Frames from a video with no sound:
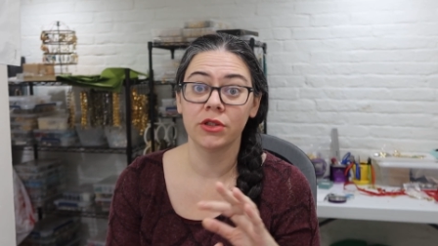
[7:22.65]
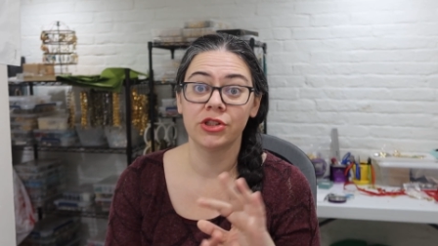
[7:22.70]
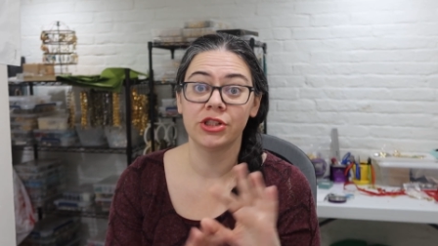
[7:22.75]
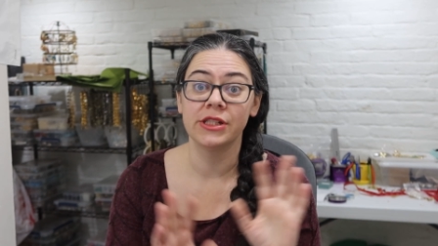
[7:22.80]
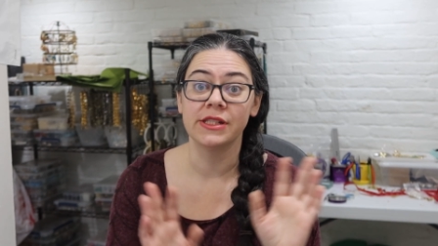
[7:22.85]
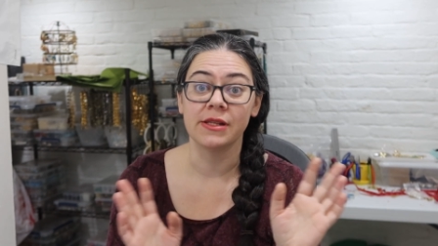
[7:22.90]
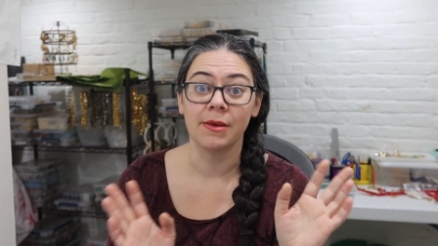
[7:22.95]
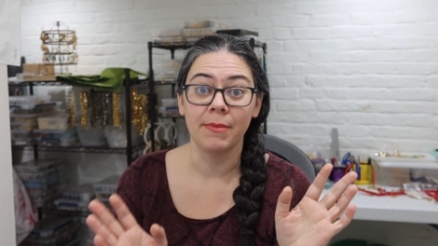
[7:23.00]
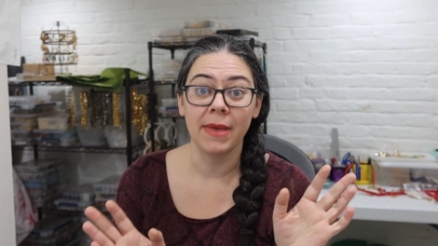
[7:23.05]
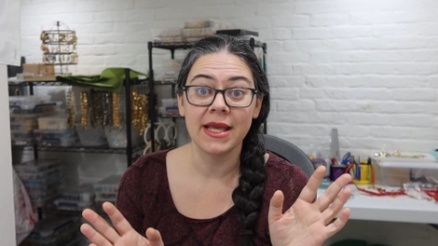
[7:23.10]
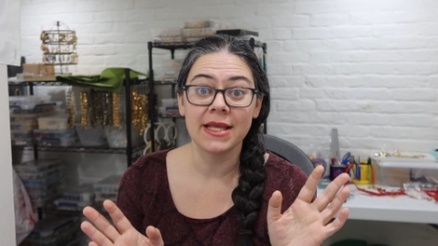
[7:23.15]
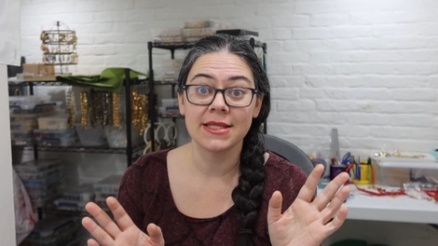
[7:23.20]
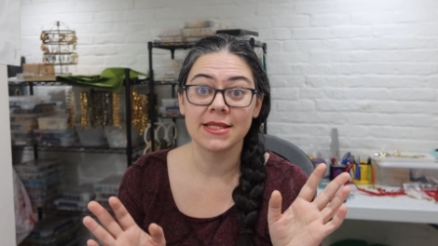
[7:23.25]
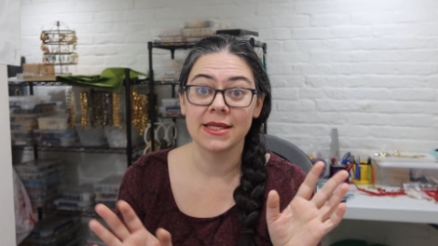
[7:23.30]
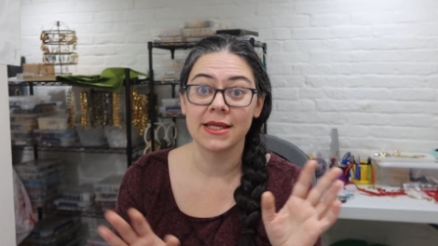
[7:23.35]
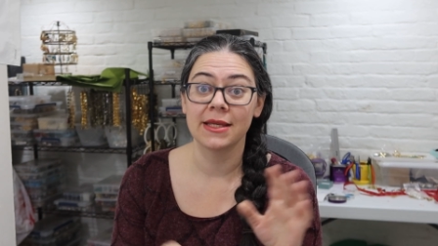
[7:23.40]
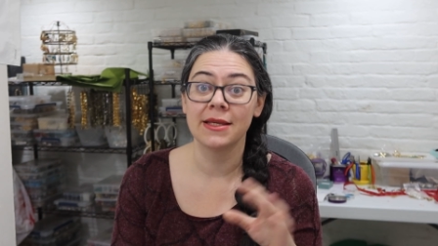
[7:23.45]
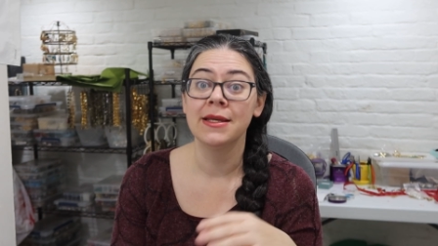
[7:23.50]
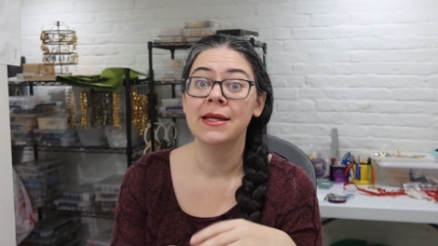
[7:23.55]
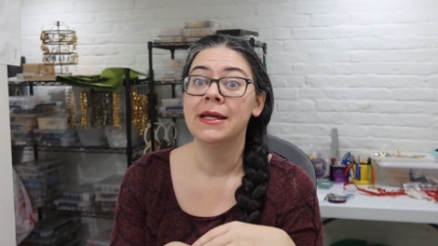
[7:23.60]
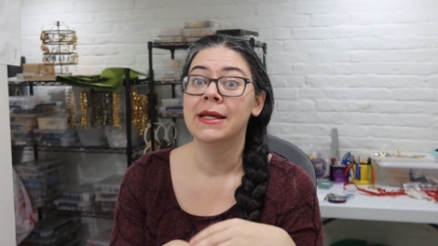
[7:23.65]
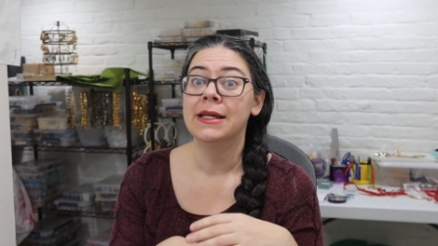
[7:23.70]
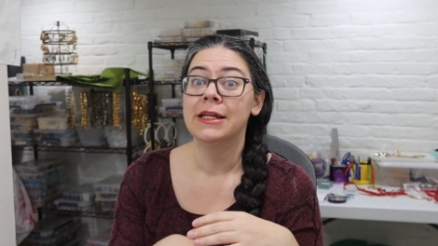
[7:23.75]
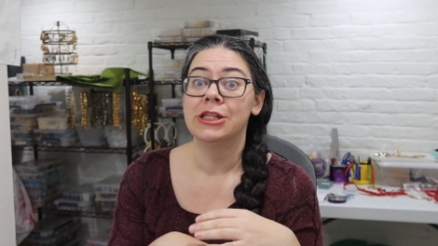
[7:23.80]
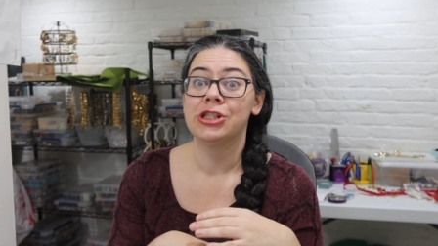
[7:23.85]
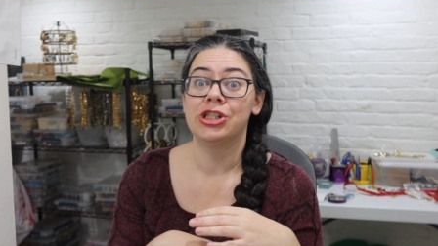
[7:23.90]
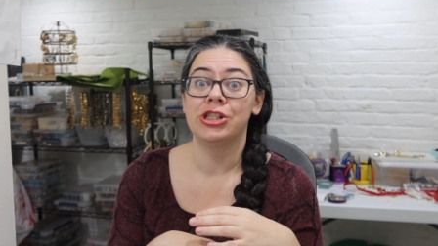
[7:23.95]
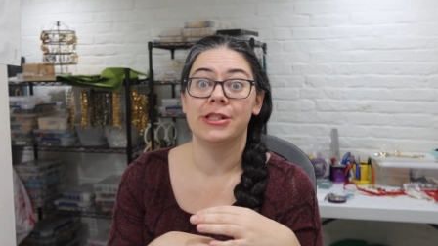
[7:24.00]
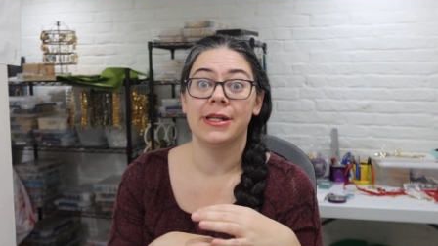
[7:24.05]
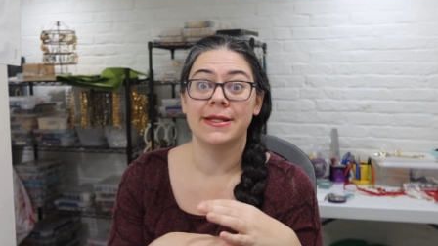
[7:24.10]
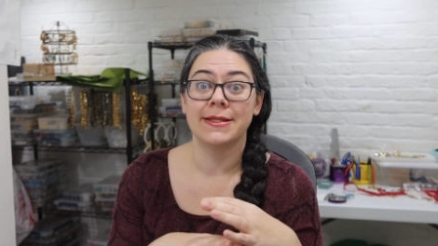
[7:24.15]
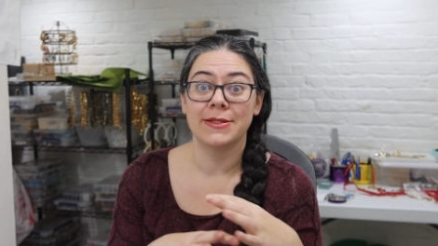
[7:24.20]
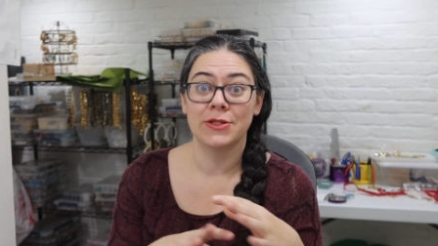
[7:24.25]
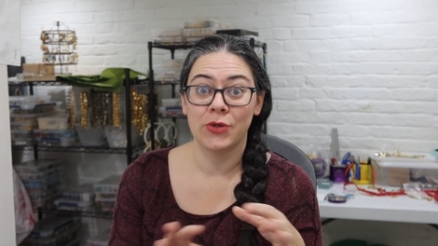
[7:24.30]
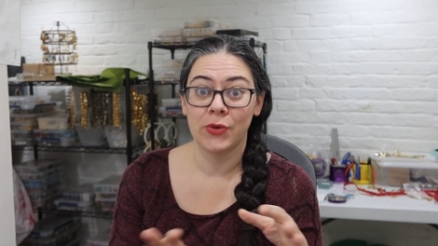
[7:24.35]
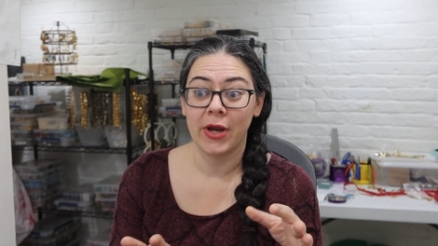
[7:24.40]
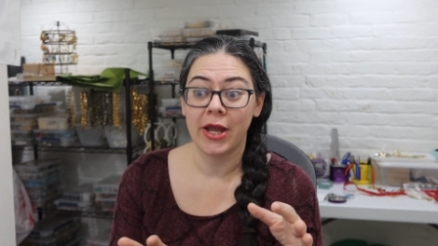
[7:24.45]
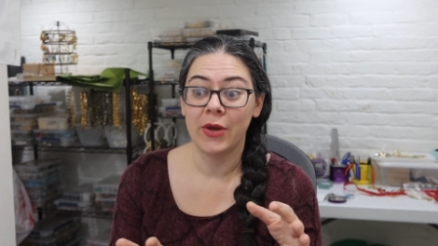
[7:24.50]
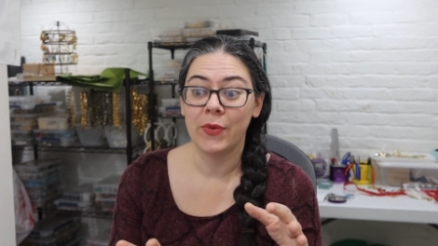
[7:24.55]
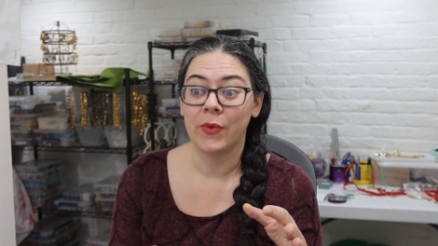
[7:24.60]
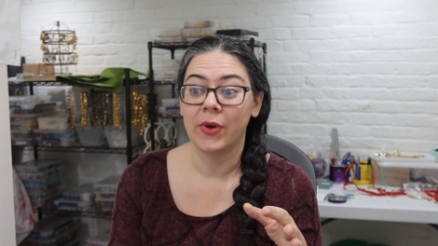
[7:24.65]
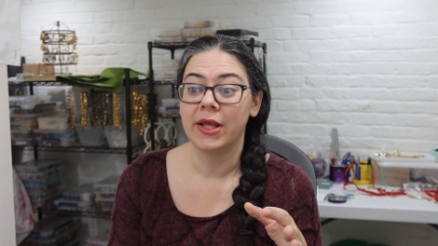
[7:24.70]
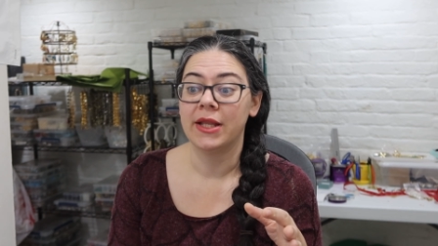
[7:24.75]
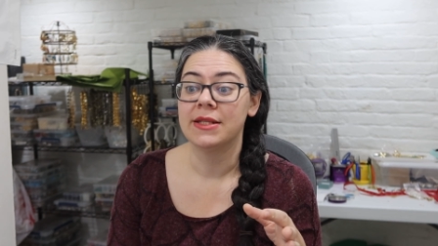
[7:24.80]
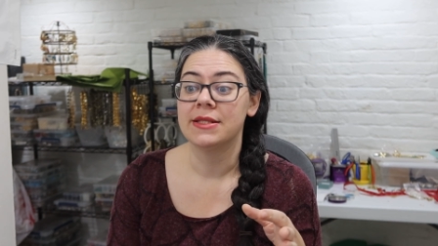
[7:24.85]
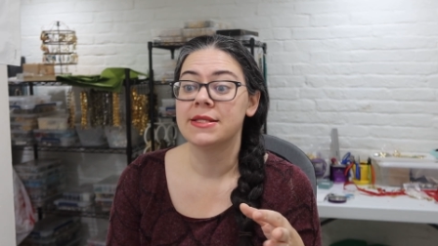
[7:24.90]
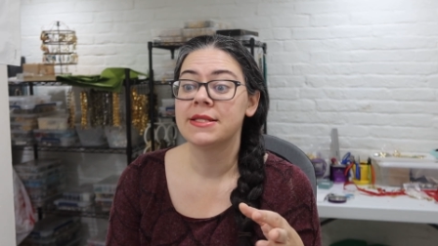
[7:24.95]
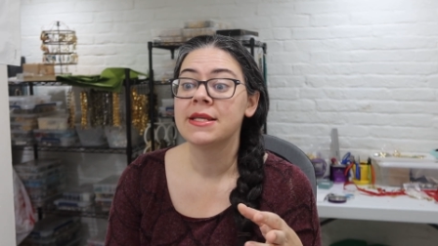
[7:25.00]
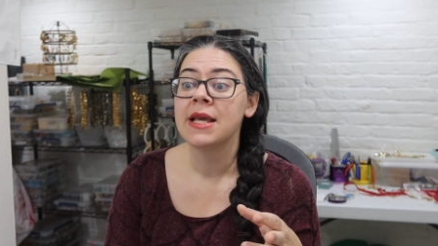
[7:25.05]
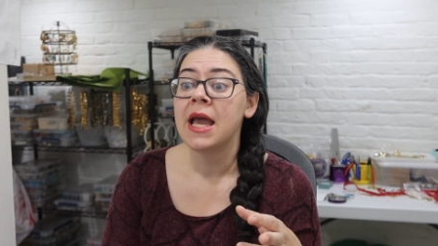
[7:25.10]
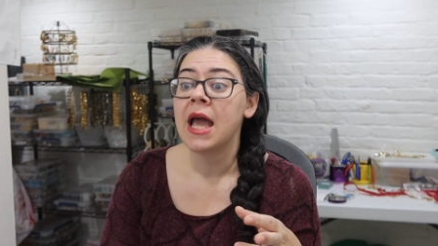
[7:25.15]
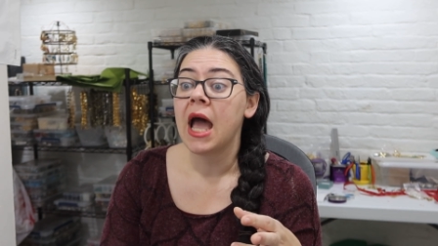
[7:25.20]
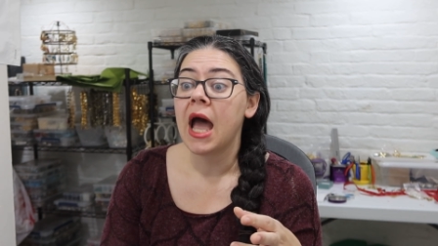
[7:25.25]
She's amazing. She does great ones.